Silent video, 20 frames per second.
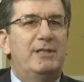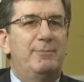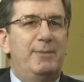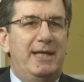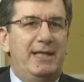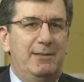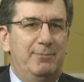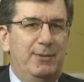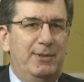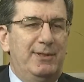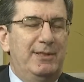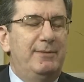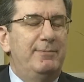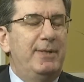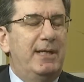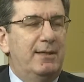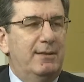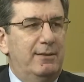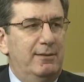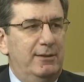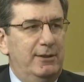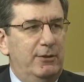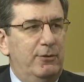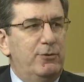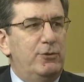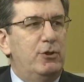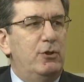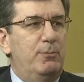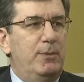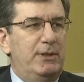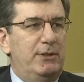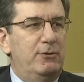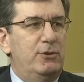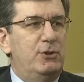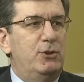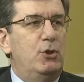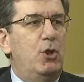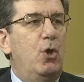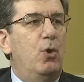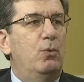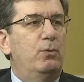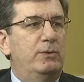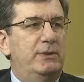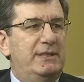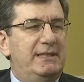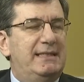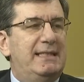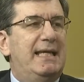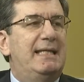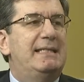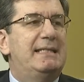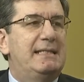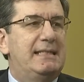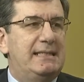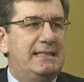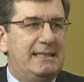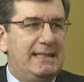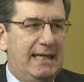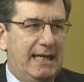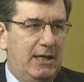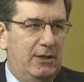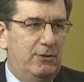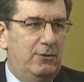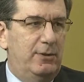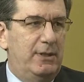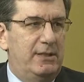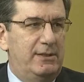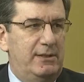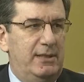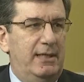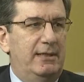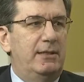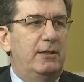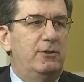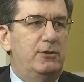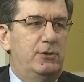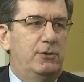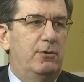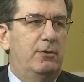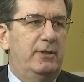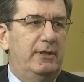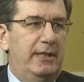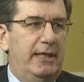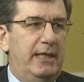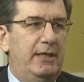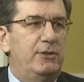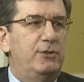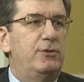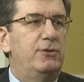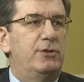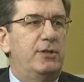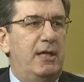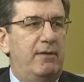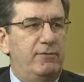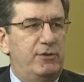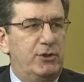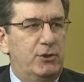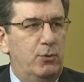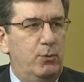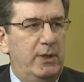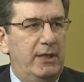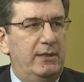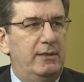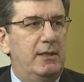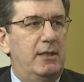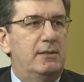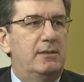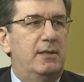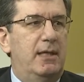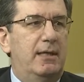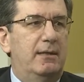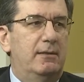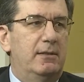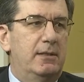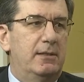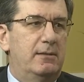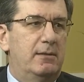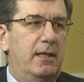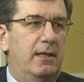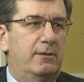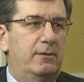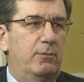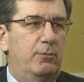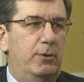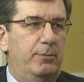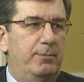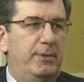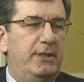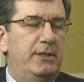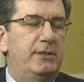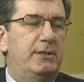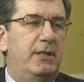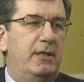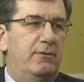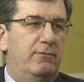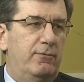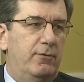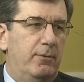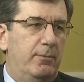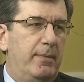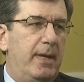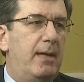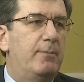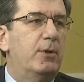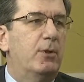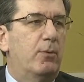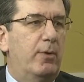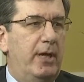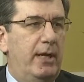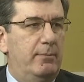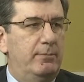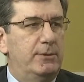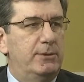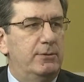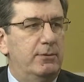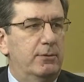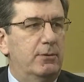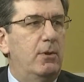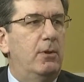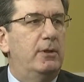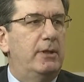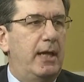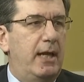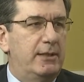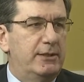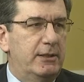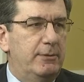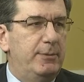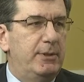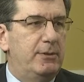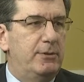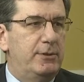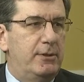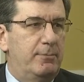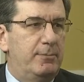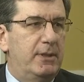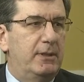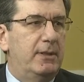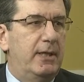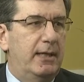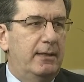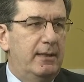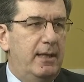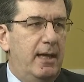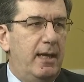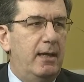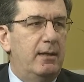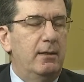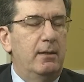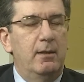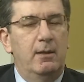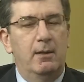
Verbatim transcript: debatable in the medical literature, but there's no set standard that's saying mm. that a certain age you should have a screening test like this, like there would be, say, for mammograms mm. or colonoscopy or something like that.